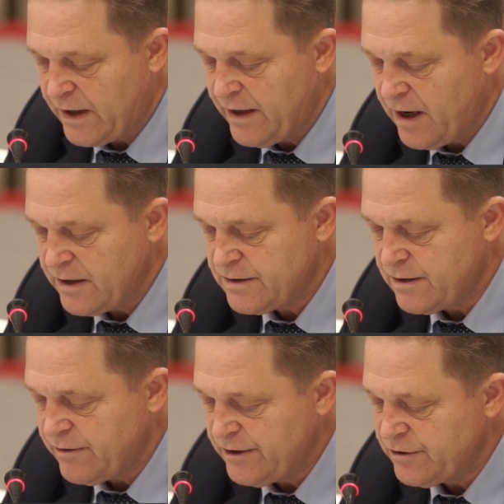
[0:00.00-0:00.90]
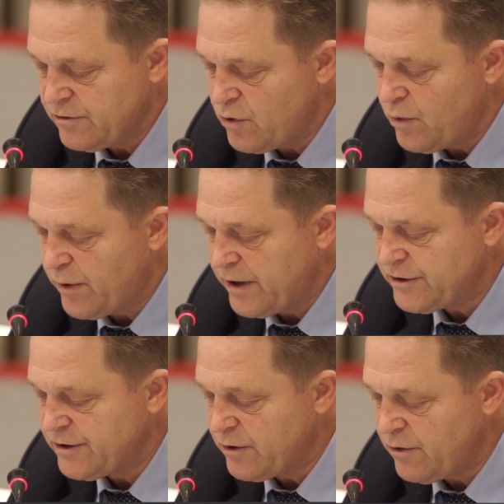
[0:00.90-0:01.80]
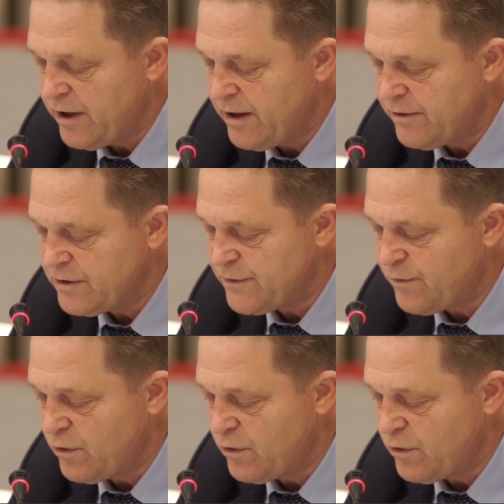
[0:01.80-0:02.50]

enhancing regional cooperation and coherence